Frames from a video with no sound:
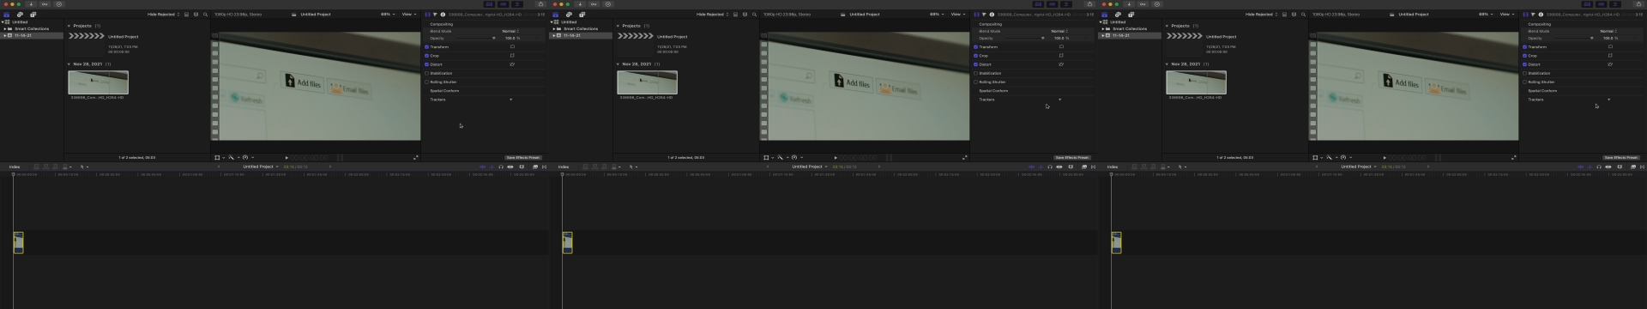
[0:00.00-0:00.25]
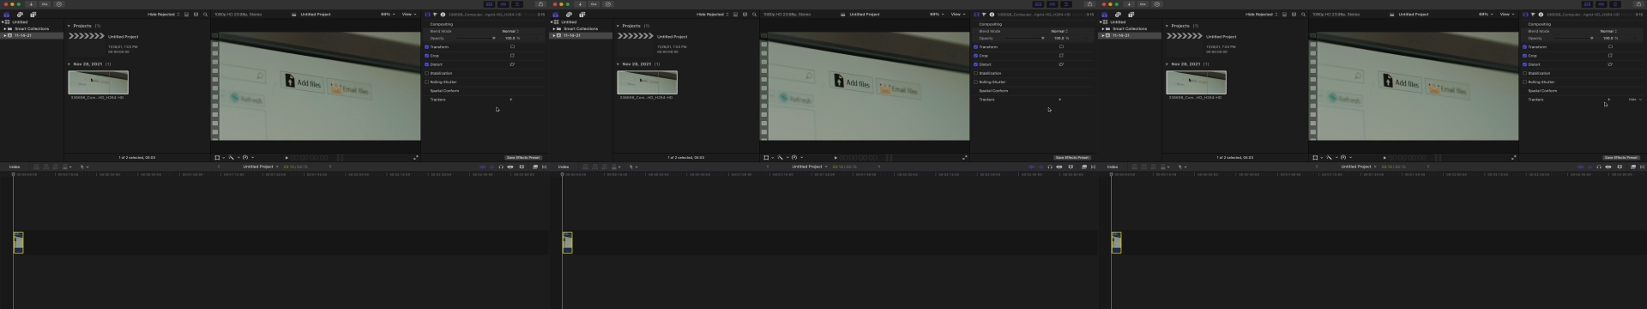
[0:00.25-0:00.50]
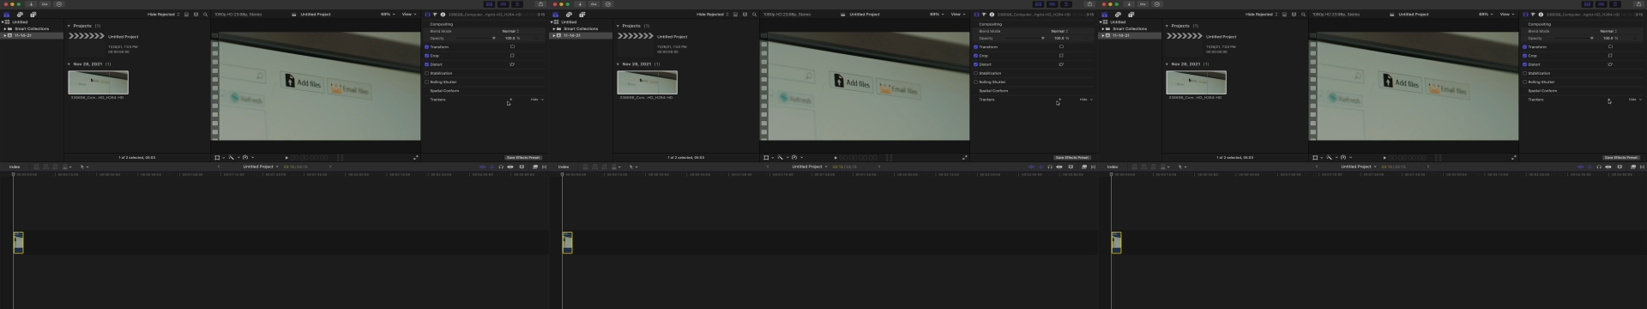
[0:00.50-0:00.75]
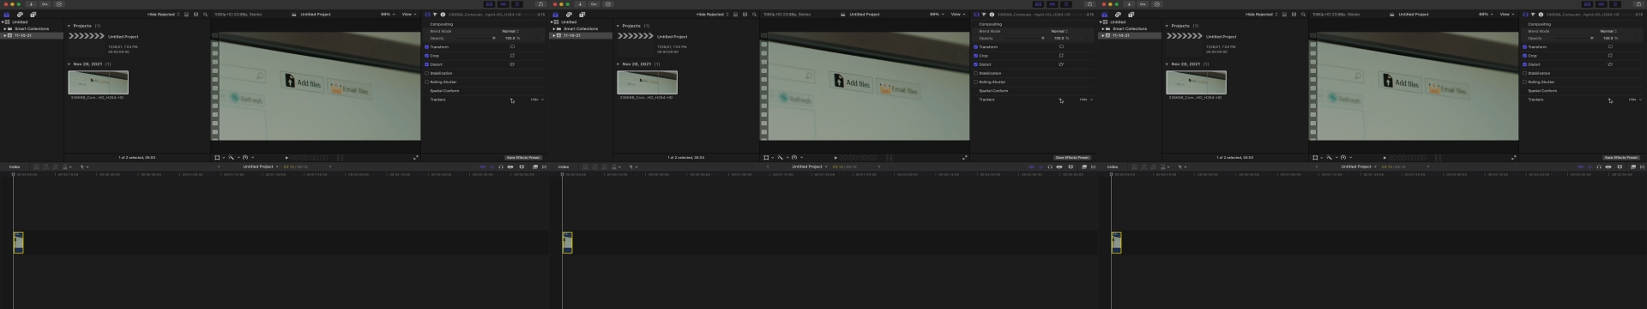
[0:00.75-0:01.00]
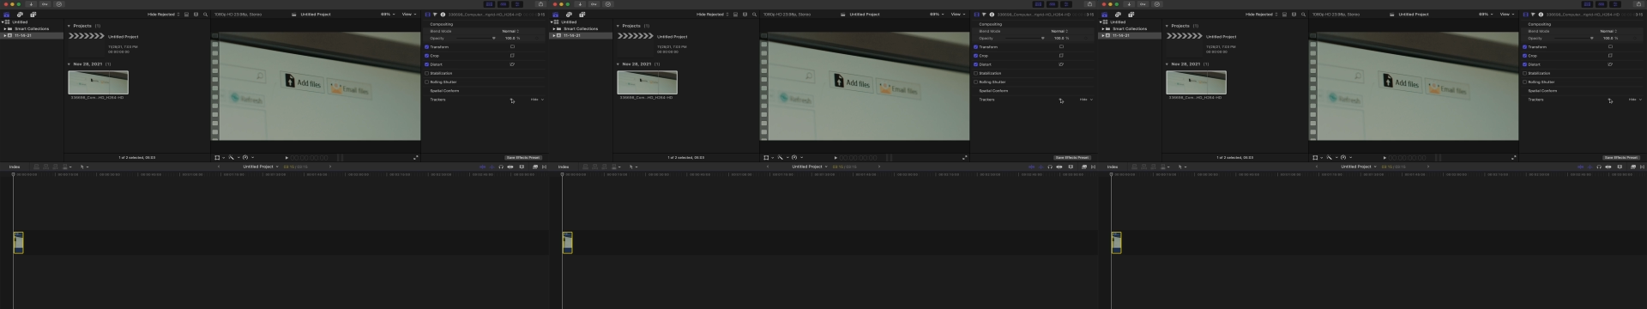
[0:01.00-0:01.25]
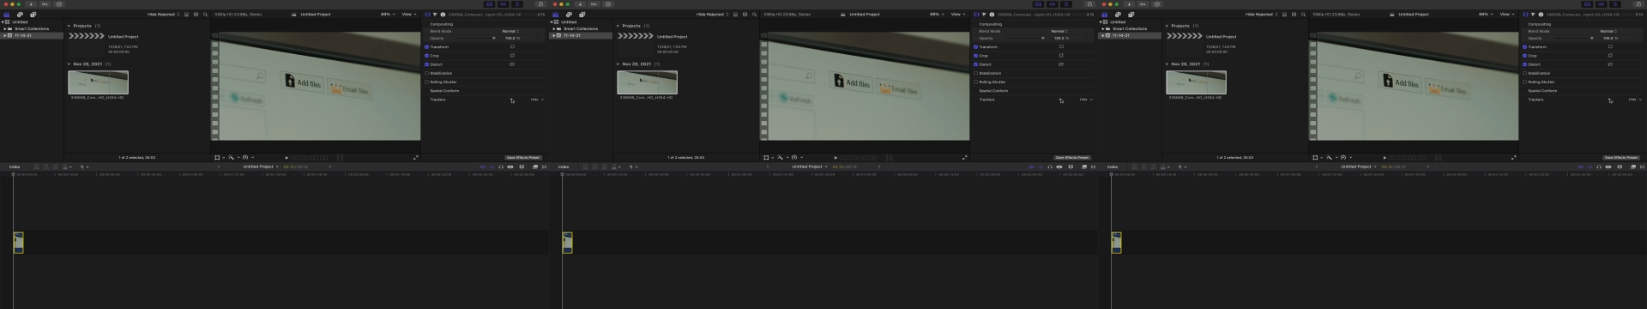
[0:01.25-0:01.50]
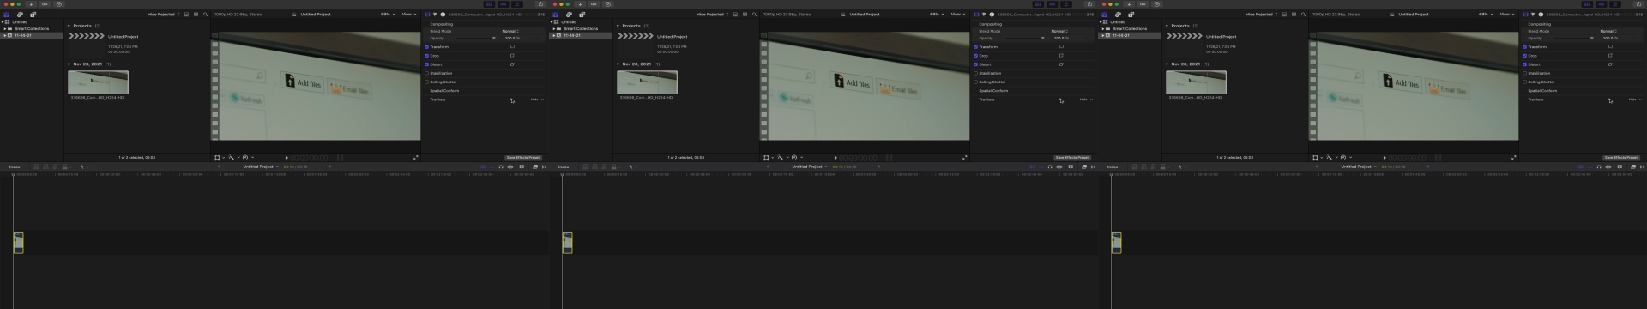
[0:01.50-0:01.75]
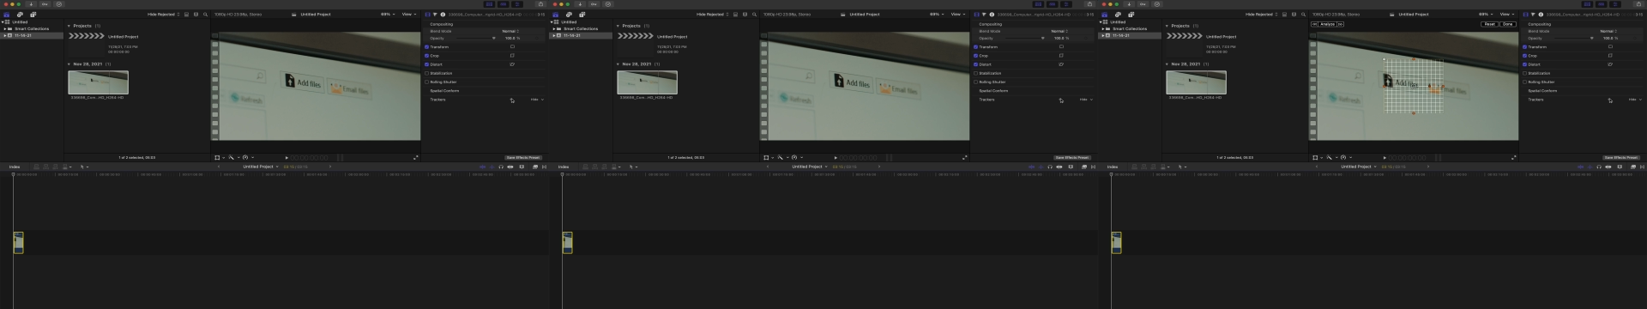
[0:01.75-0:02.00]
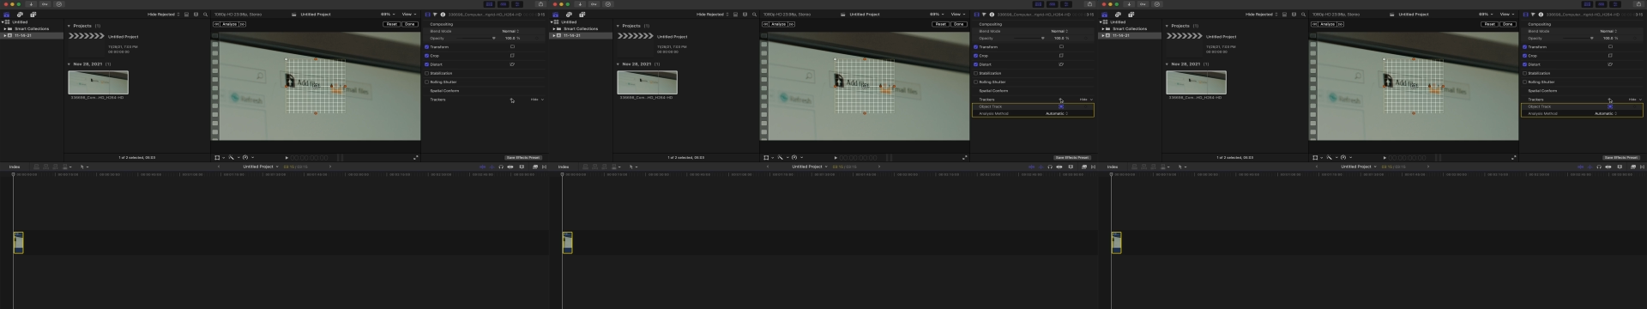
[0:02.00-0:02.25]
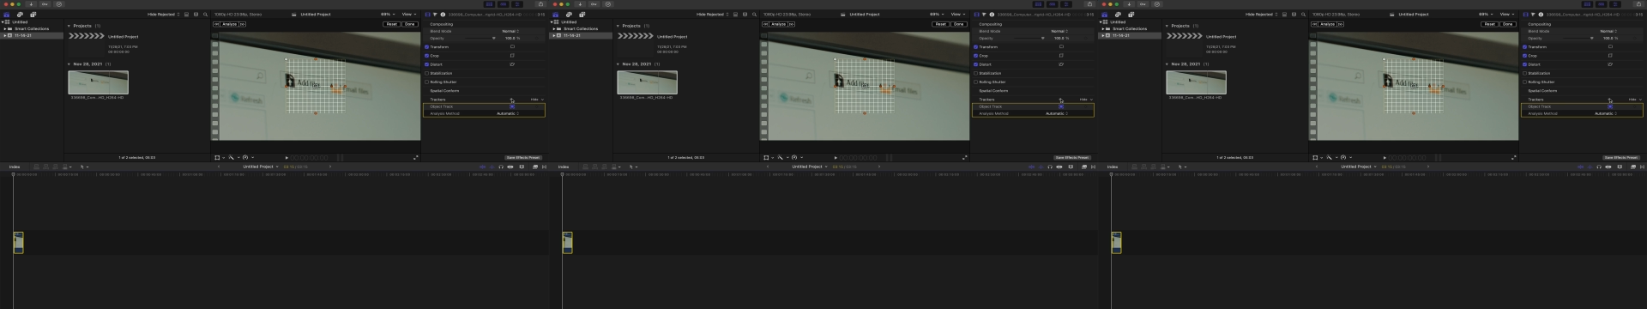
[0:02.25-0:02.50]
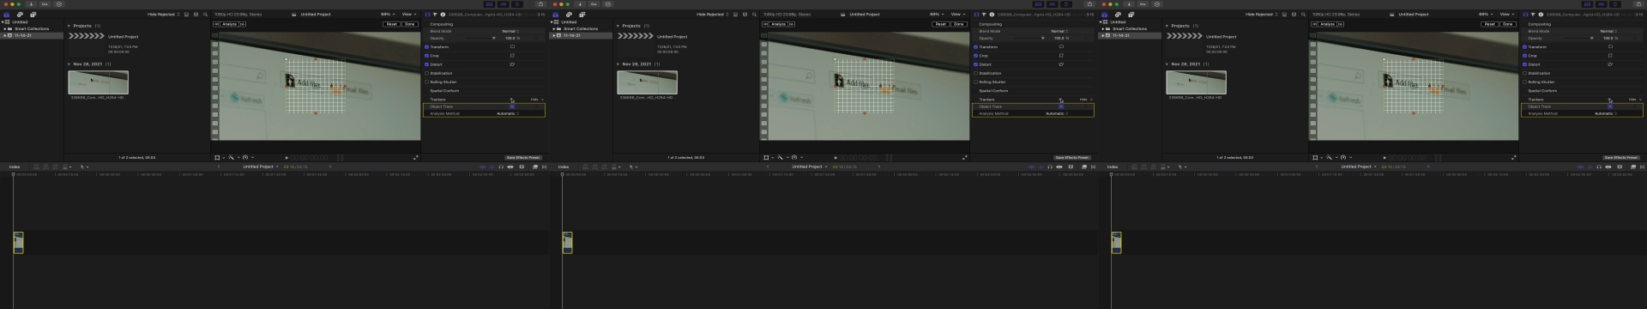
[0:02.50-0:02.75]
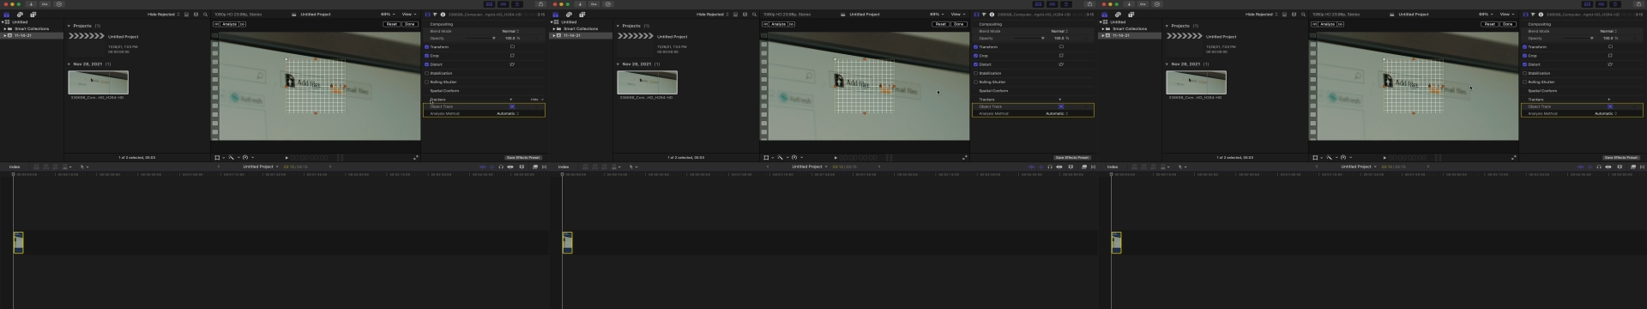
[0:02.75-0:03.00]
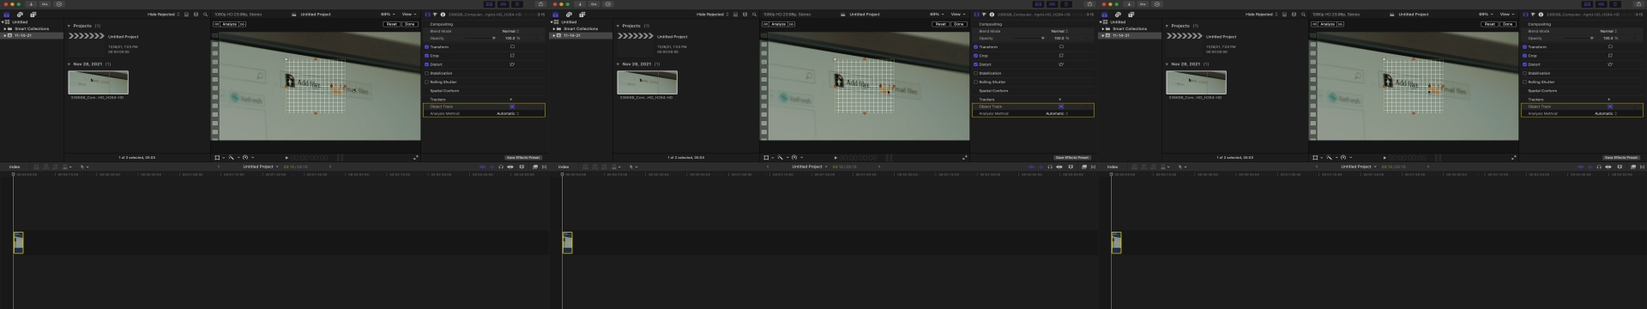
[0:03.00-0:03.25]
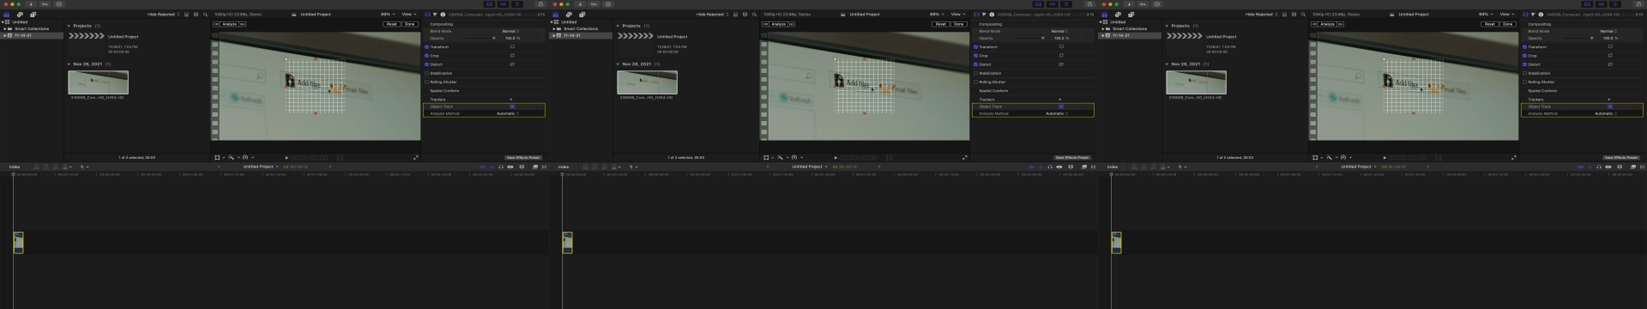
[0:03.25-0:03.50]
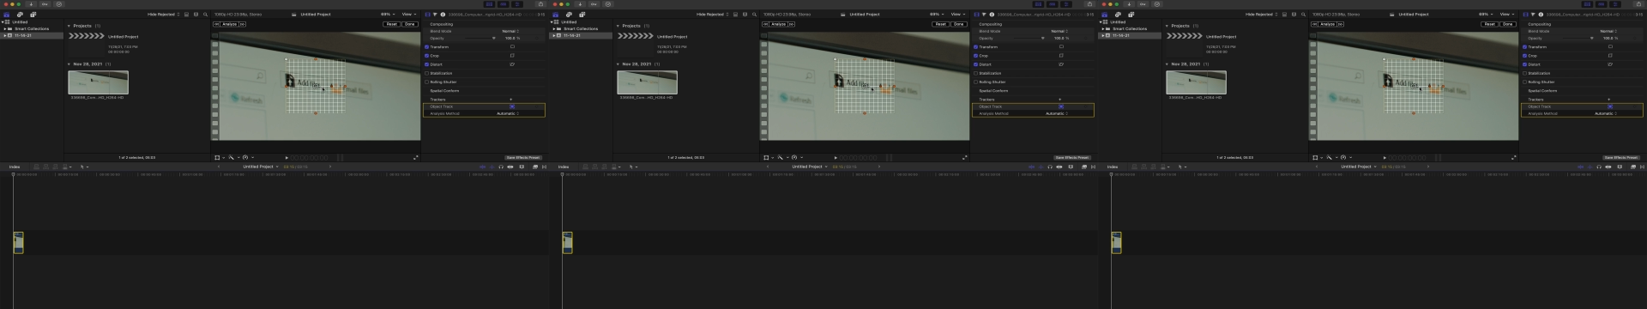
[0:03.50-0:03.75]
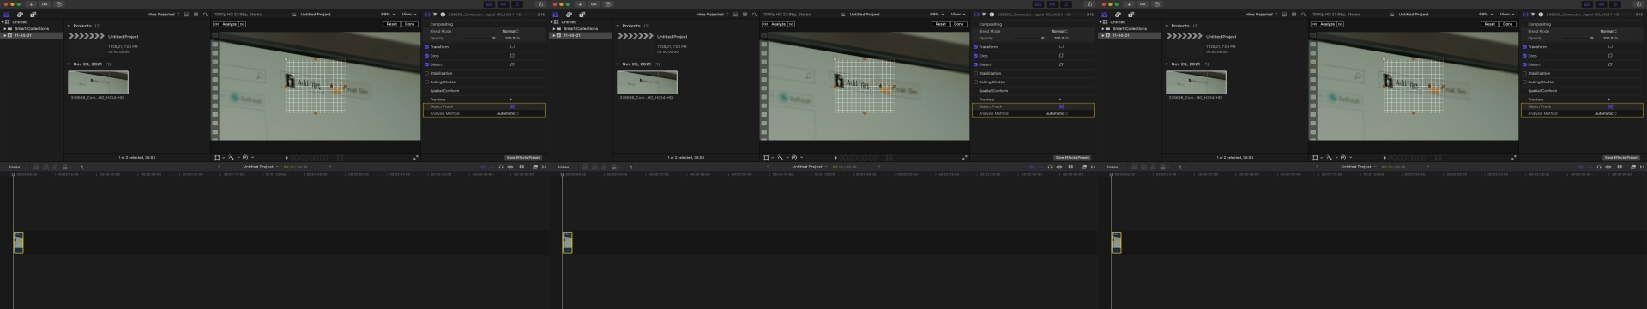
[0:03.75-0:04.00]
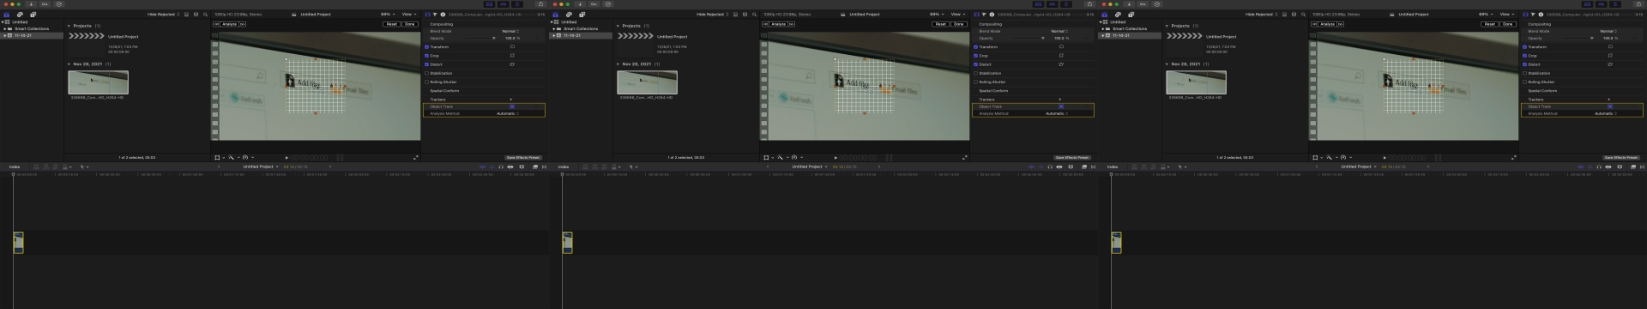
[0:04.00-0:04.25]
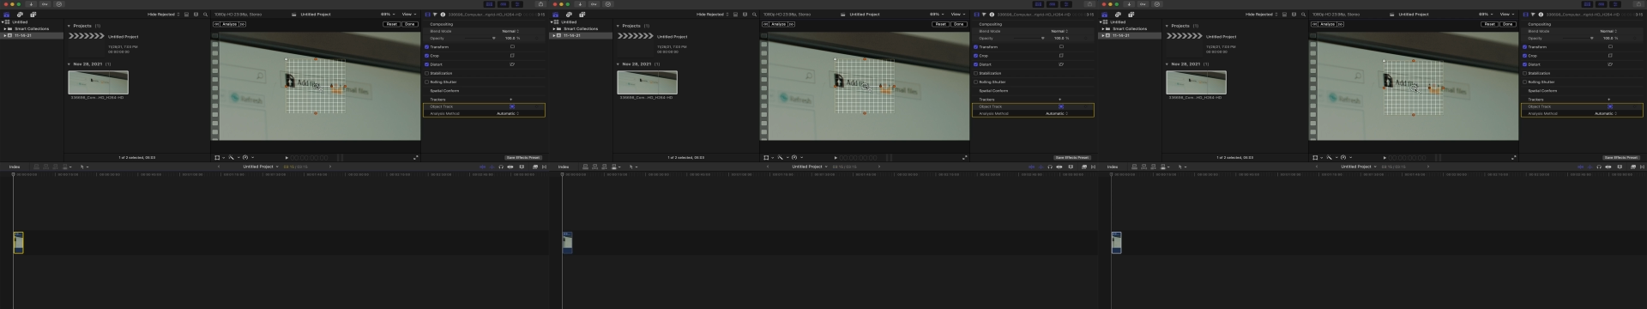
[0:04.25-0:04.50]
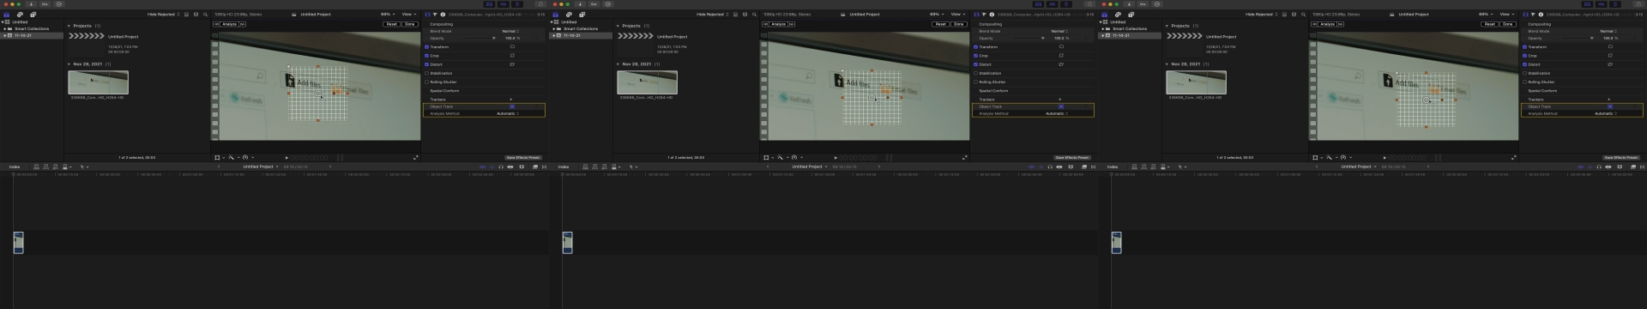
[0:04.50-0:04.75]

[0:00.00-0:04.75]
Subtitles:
No face is visible, so there are no lips to read.